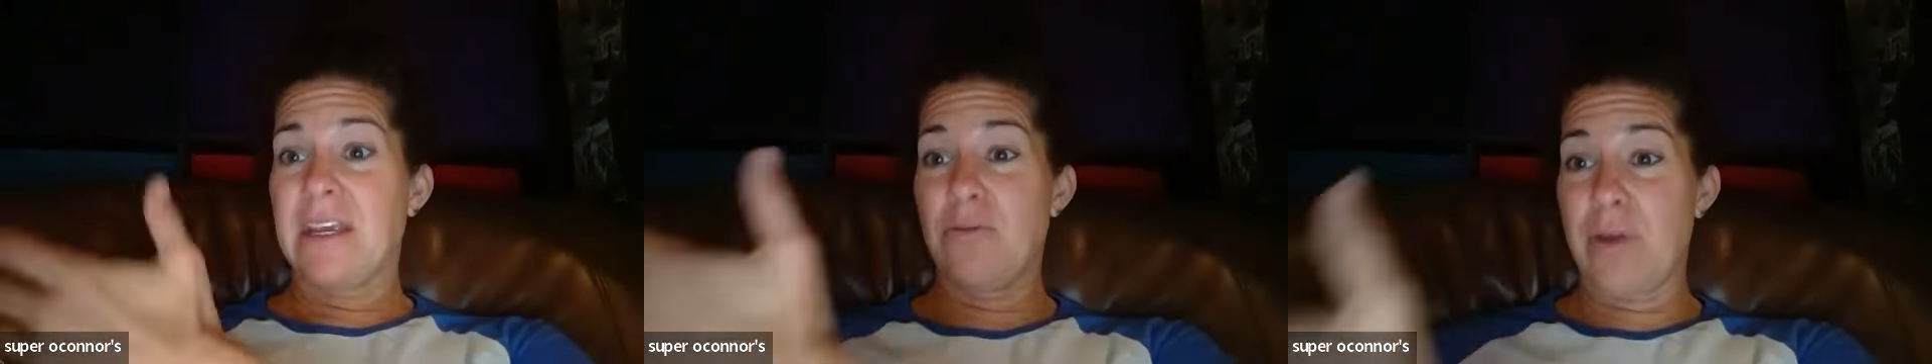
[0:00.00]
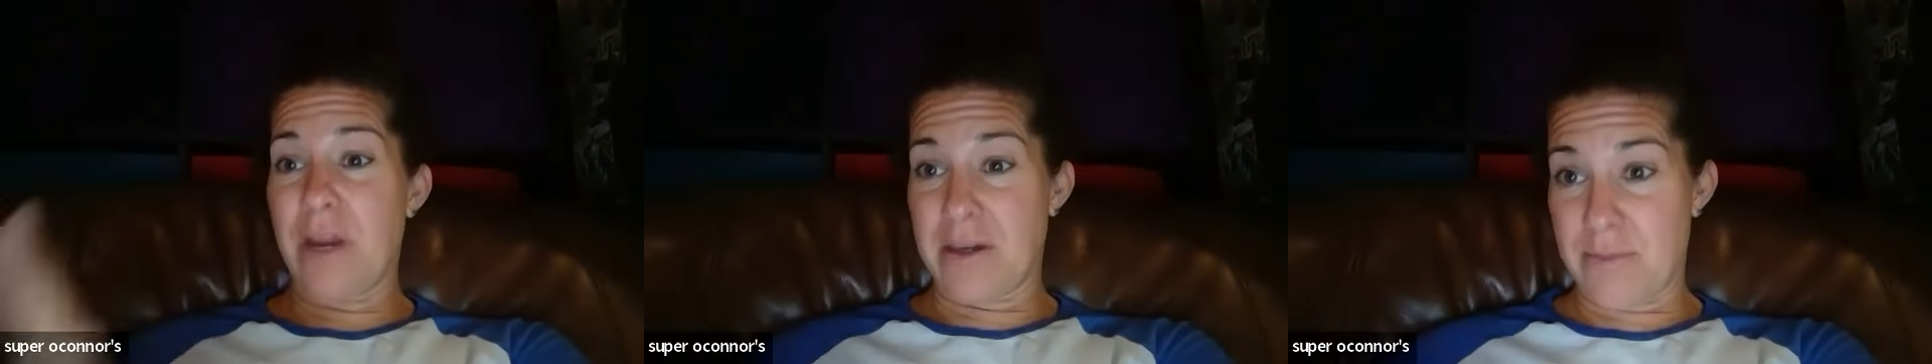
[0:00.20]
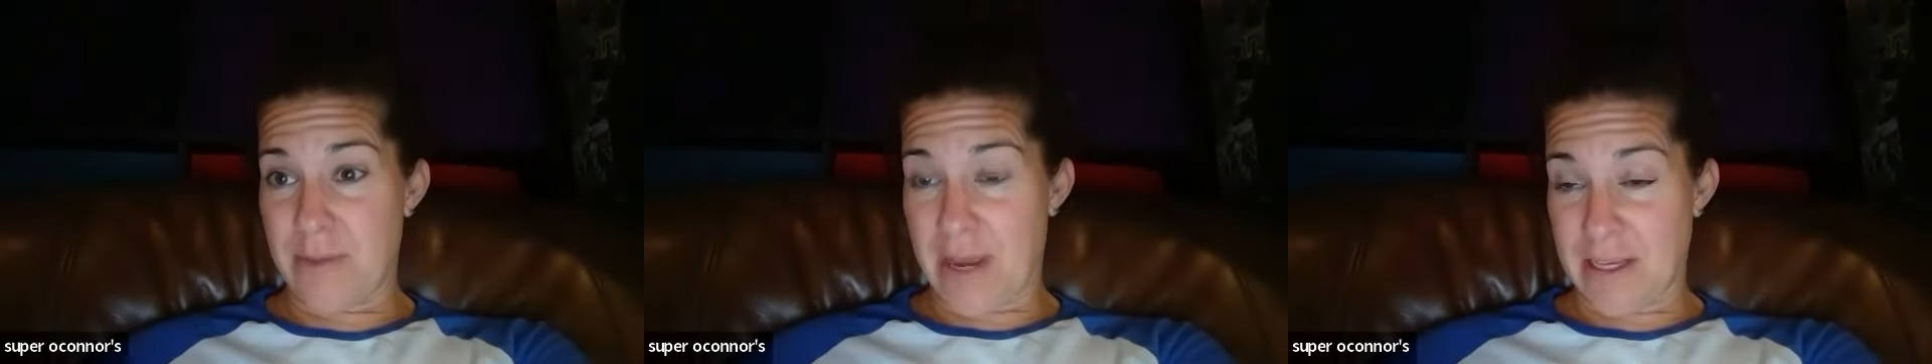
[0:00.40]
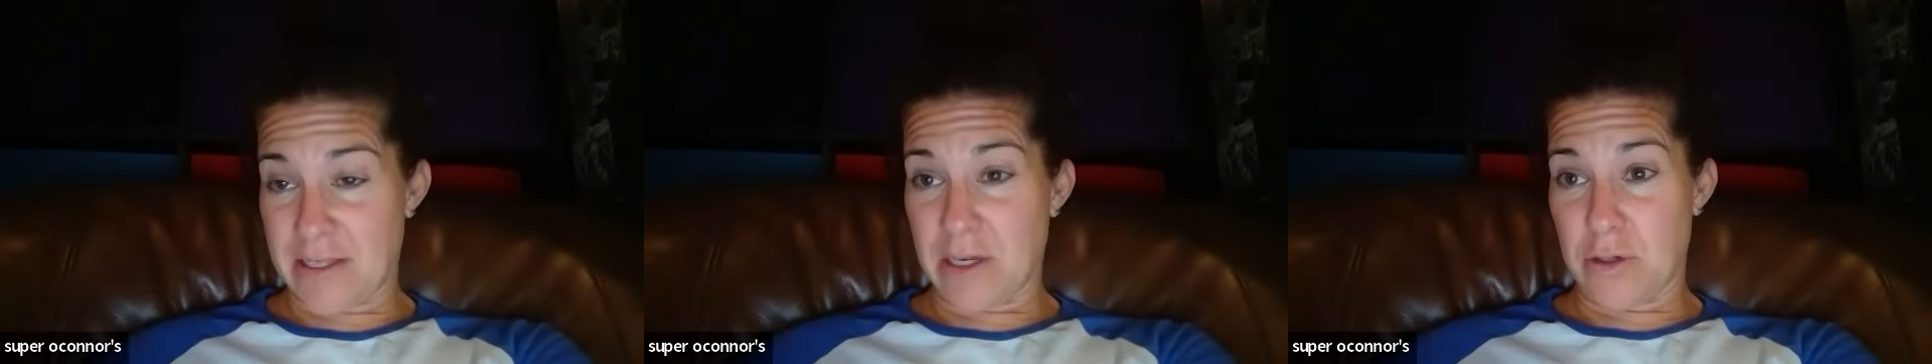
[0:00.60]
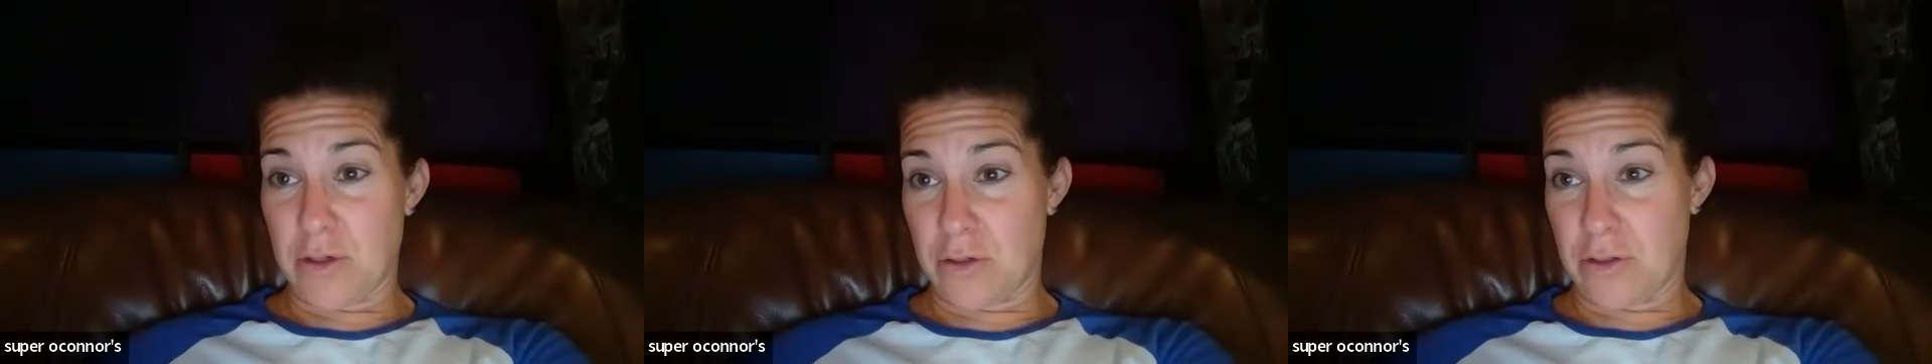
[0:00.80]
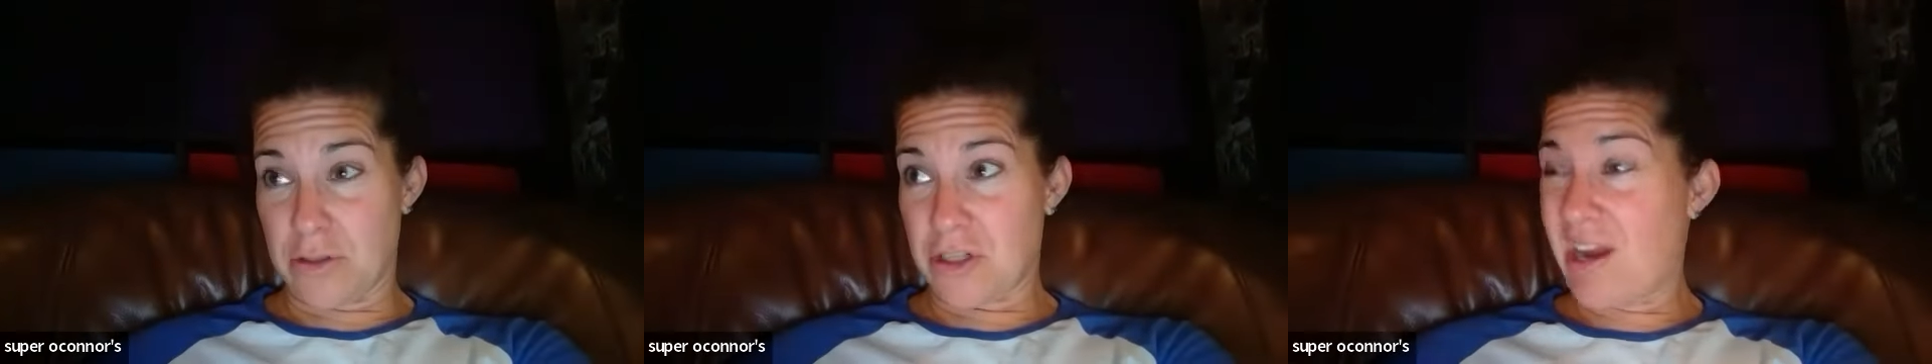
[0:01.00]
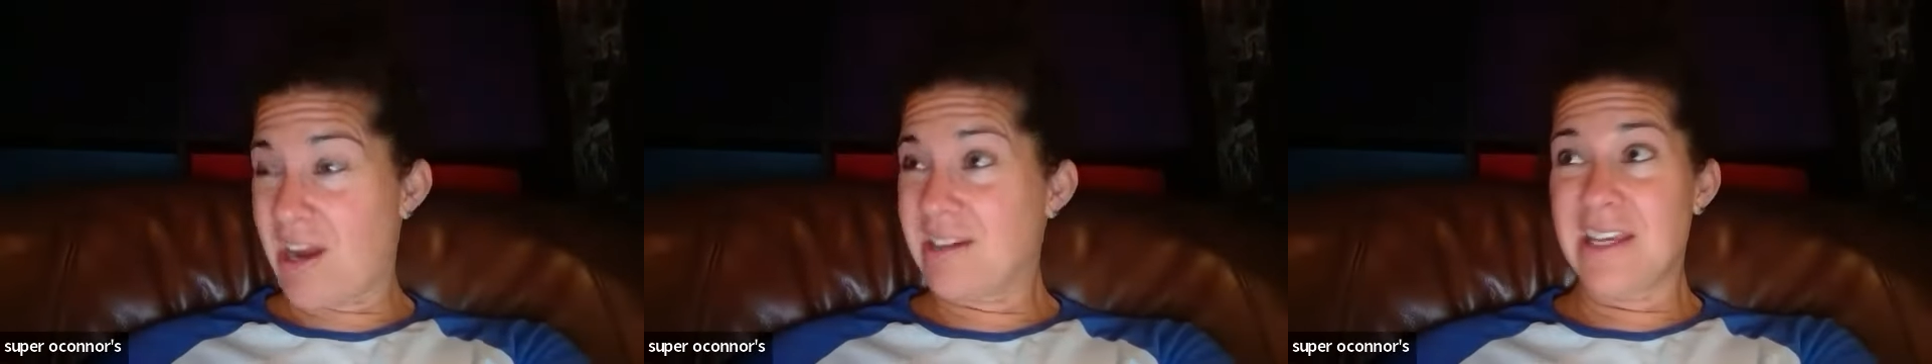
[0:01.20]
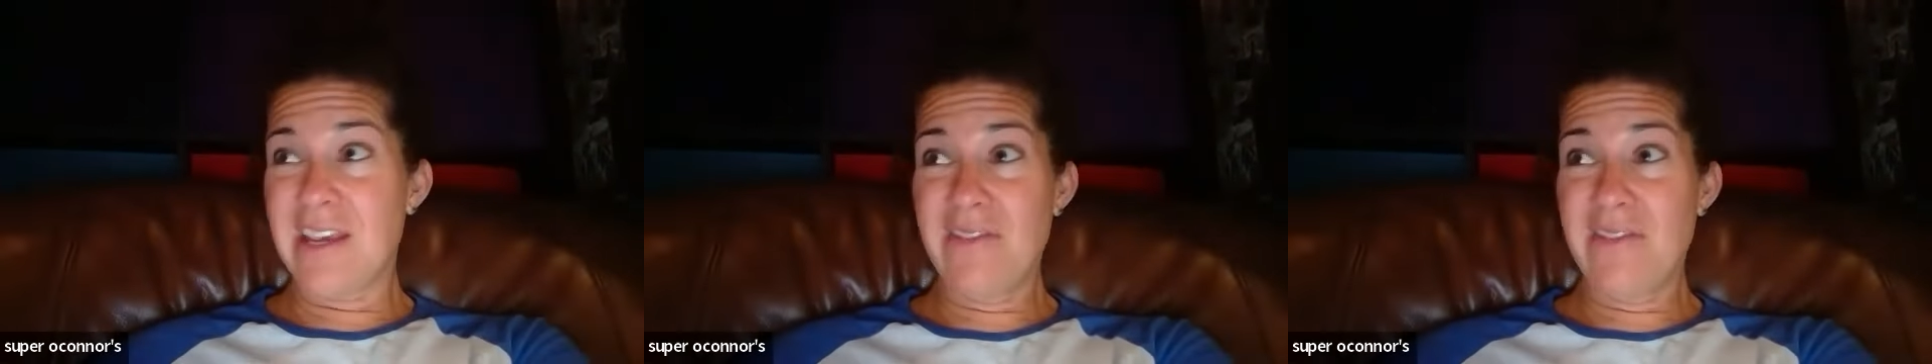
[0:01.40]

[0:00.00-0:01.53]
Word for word: in randomized controlled trials.